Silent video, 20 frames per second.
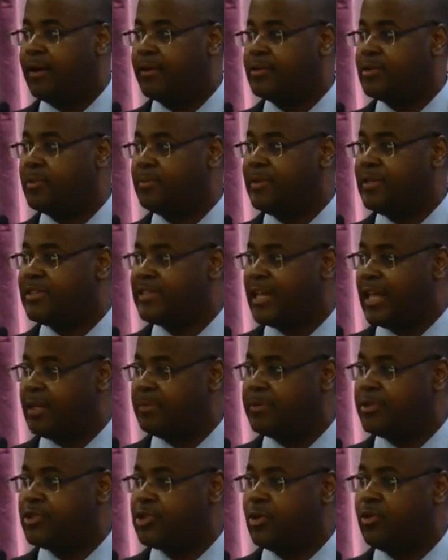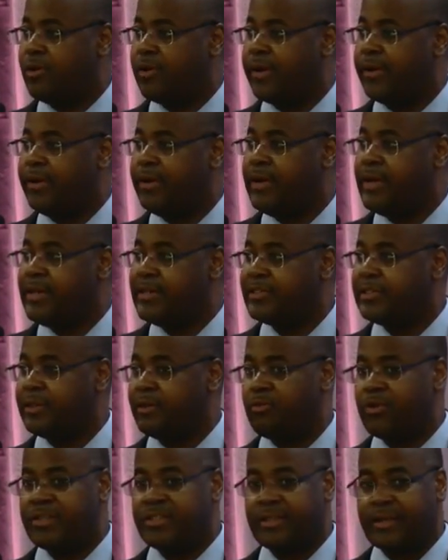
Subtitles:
to be celebratory, to once